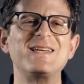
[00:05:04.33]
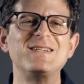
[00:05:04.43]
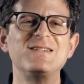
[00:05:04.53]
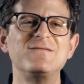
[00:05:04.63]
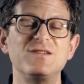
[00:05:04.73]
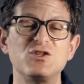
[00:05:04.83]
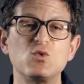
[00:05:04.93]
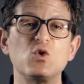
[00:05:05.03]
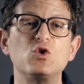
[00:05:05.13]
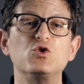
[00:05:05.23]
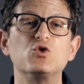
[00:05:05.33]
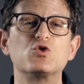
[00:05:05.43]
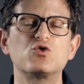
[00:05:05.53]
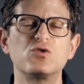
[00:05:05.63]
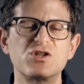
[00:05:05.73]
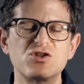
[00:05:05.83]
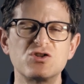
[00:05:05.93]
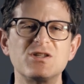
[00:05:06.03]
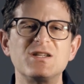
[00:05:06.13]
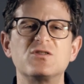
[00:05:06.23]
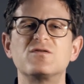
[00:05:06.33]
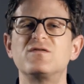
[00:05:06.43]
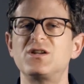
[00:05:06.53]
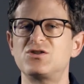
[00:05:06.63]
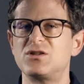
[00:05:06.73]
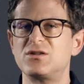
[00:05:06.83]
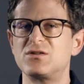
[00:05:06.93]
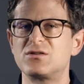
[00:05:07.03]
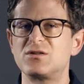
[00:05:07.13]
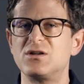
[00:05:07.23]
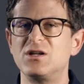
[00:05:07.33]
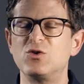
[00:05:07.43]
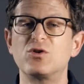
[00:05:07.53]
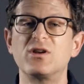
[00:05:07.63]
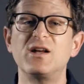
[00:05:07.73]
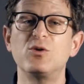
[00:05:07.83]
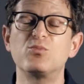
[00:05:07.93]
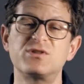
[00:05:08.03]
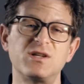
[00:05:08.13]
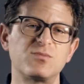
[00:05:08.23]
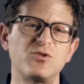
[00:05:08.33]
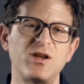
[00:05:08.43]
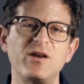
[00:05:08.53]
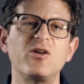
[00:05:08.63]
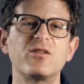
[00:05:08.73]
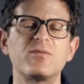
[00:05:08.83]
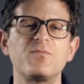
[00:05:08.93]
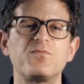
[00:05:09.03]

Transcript: individual nutritional interventions in order to help protect brain health.